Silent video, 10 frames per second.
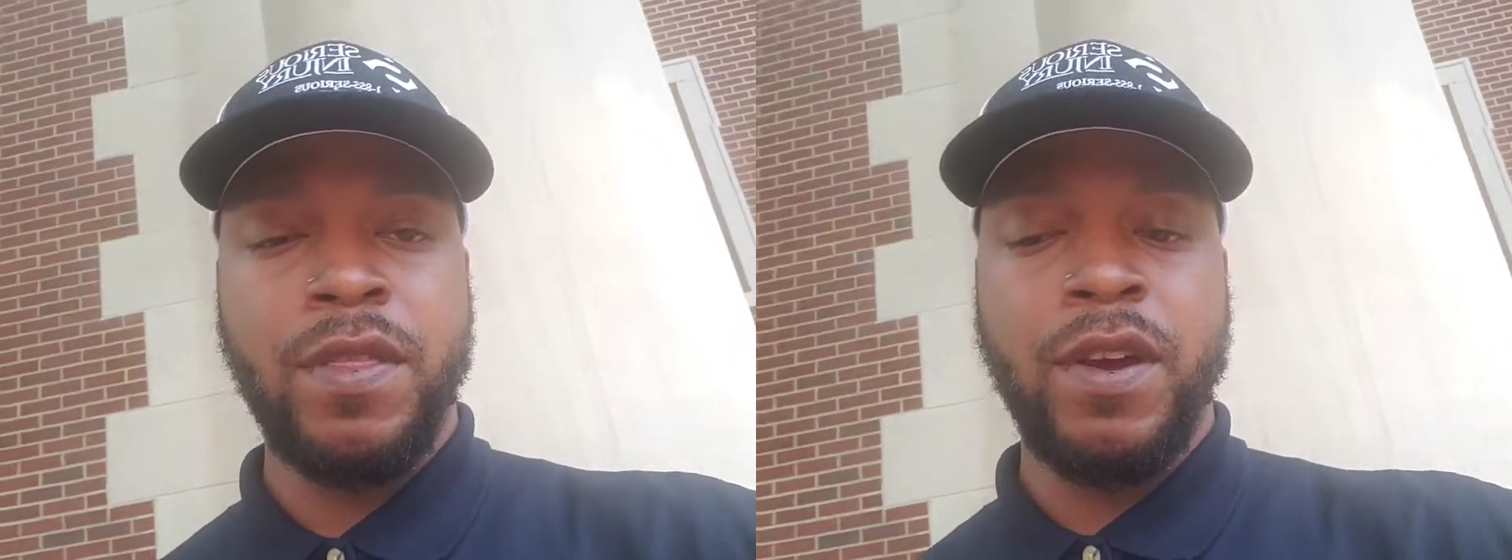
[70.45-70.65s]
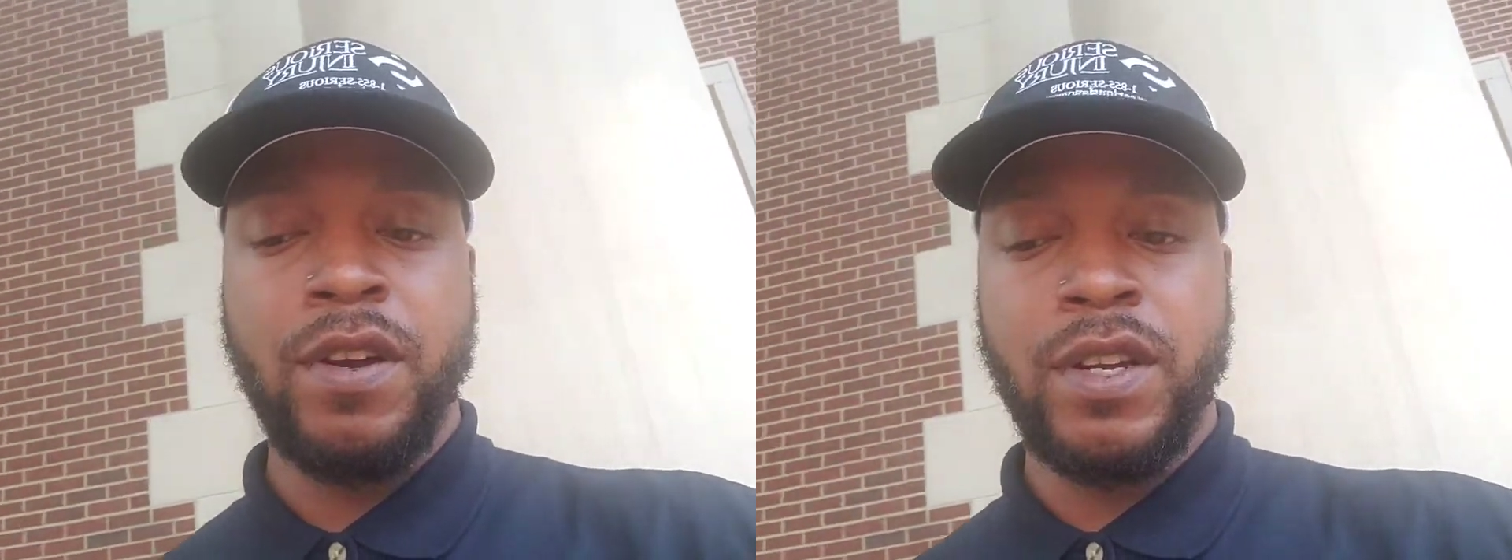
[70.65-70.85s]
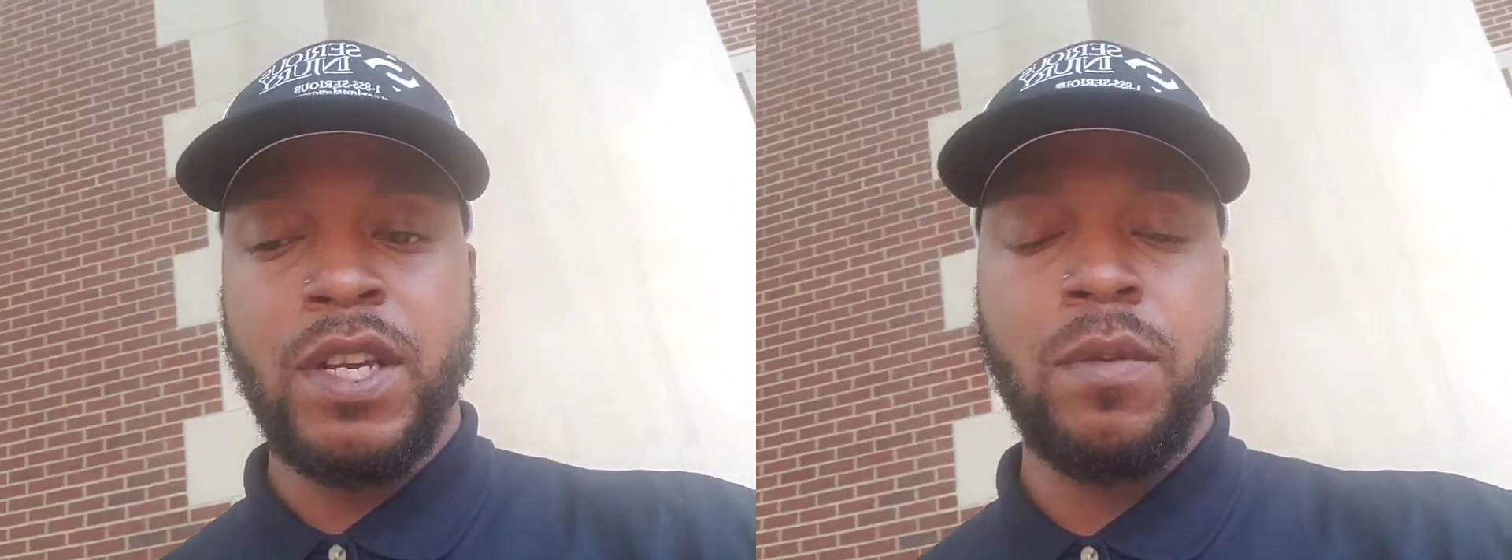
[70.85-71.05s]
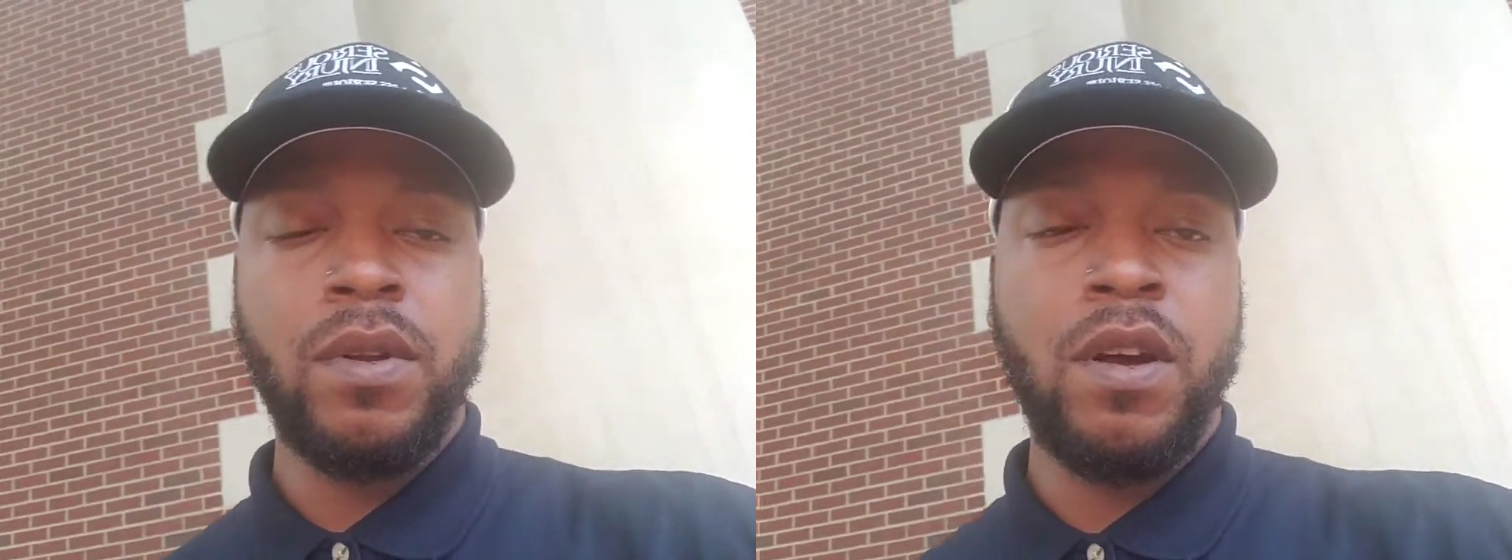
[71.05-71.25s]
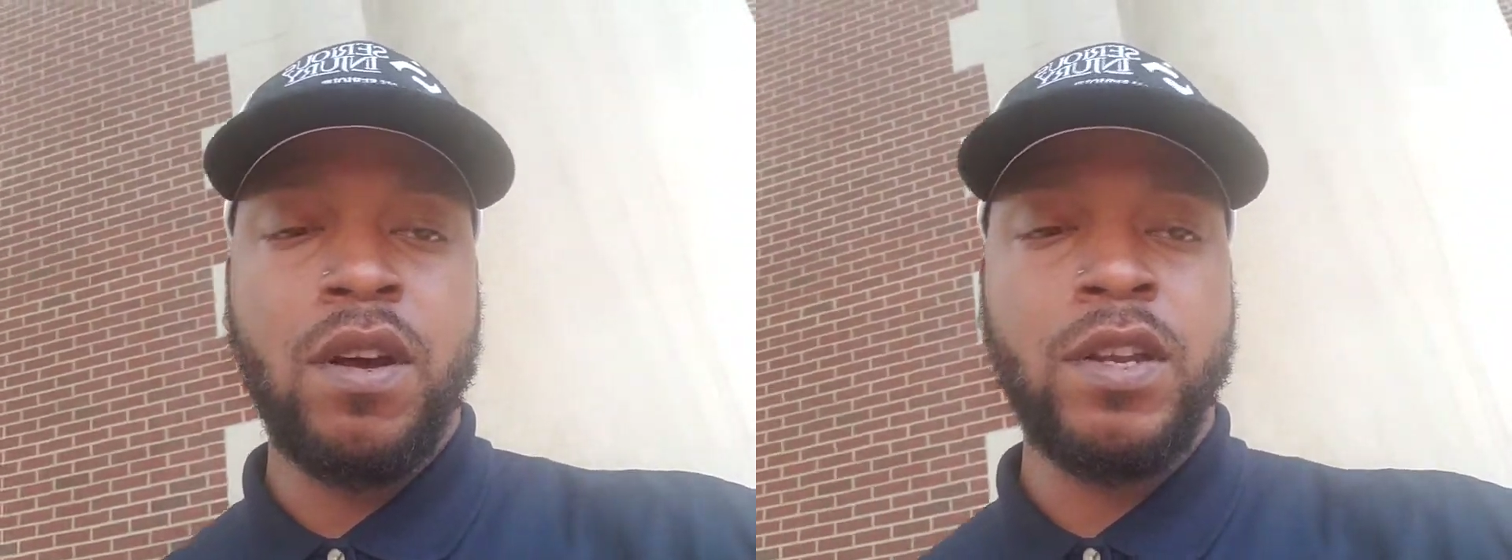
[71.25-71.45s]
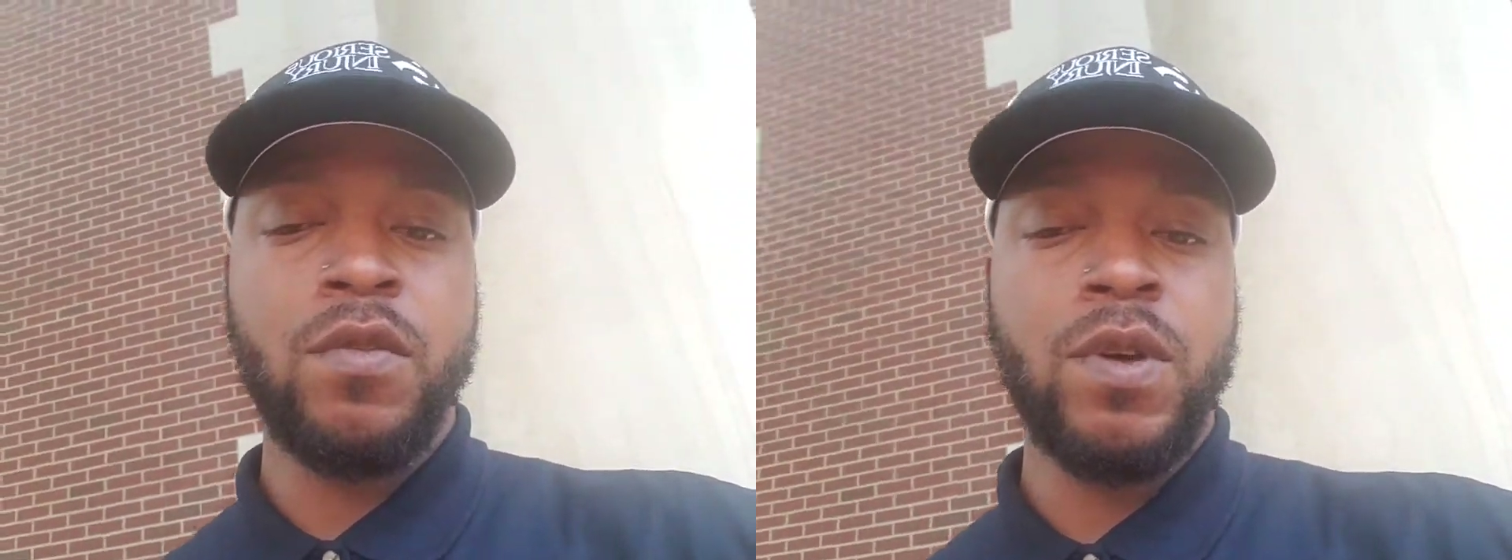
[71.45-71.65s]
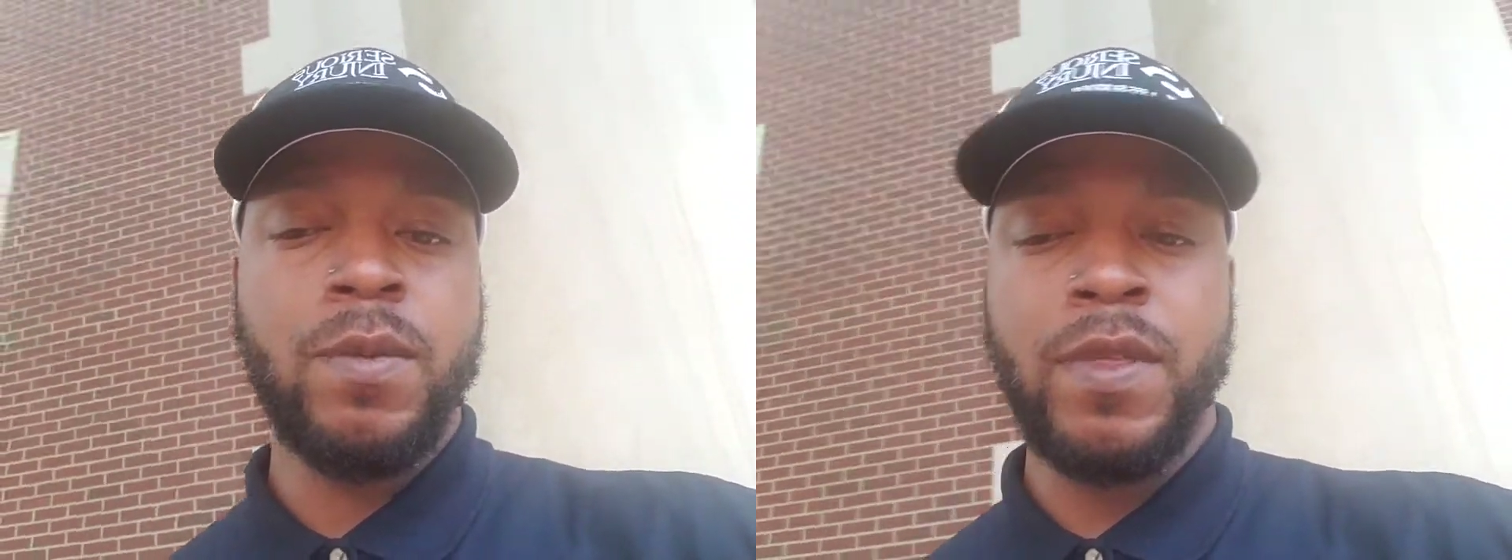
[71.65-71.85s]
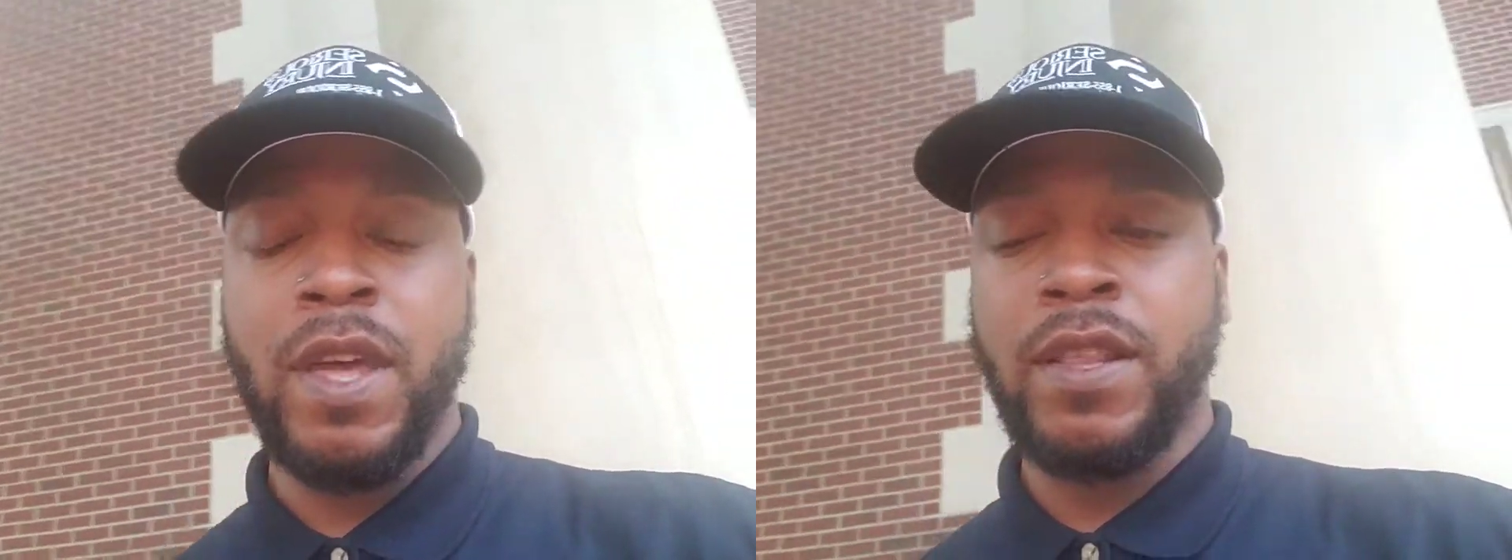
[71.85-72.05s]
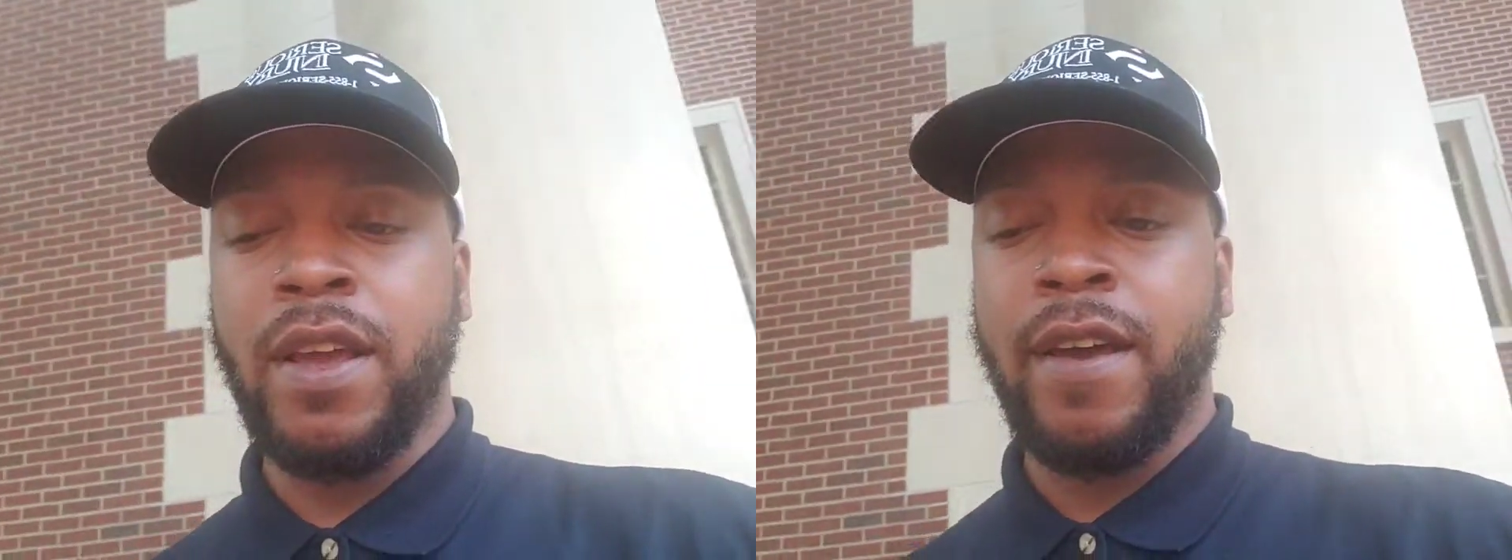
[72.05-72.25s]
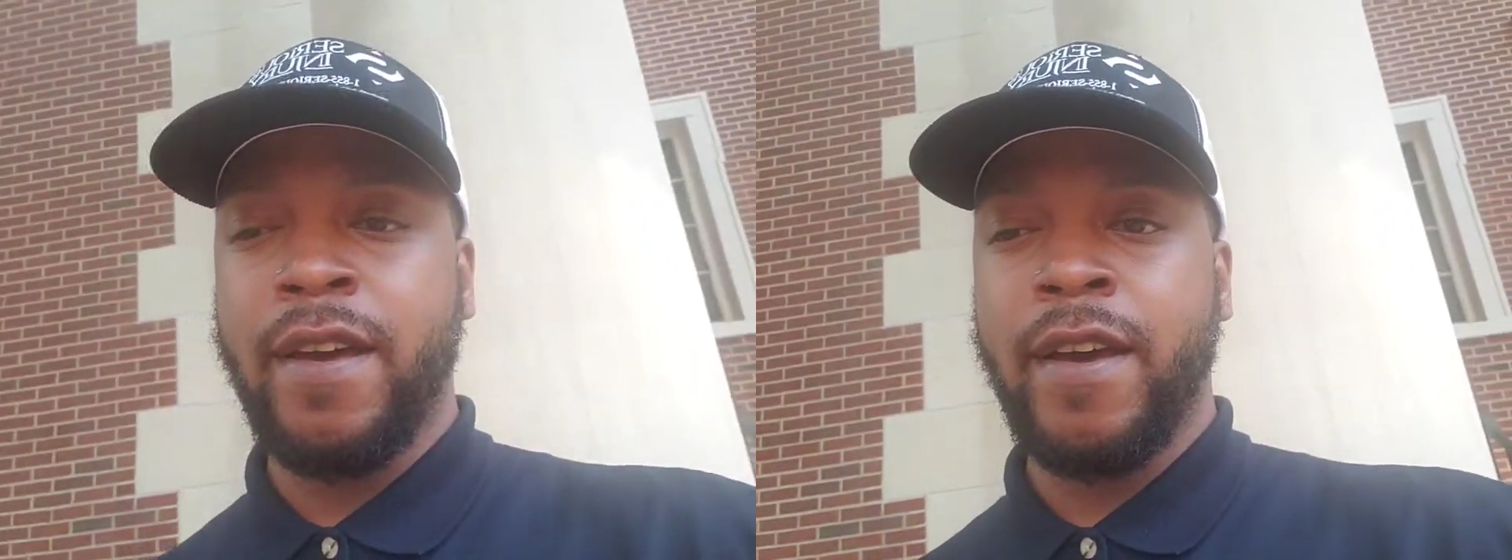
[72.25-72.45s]
there to keep lawn equipment that they
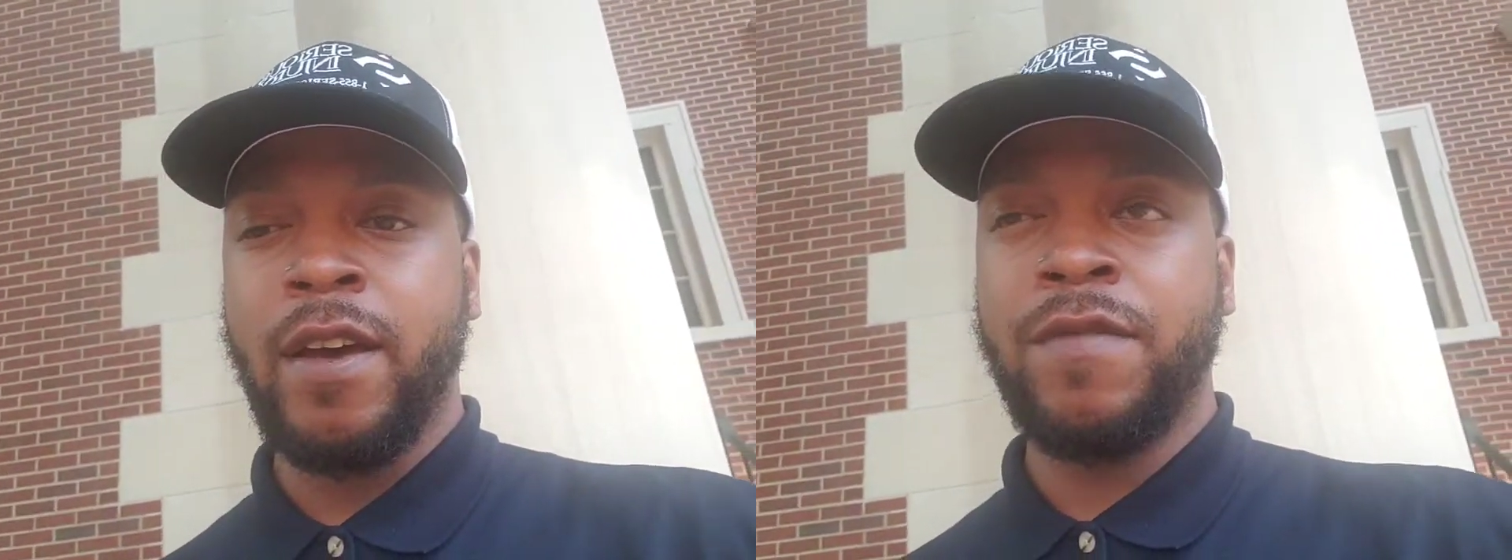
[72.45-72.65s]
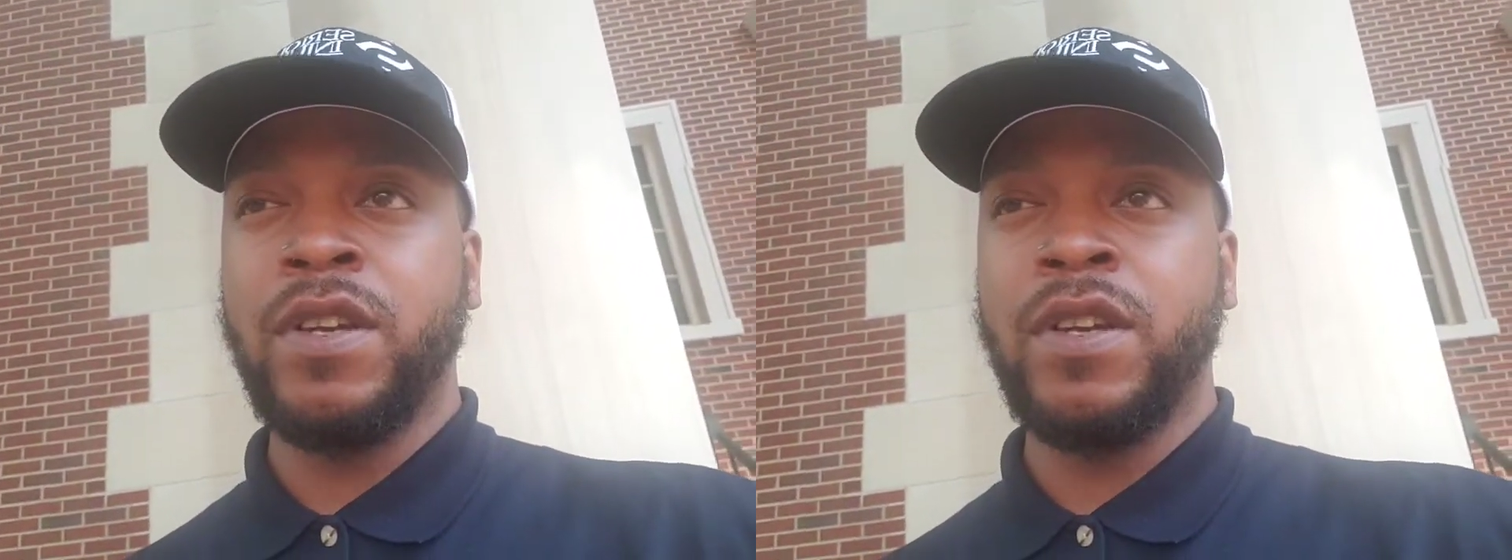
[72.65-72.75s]
have.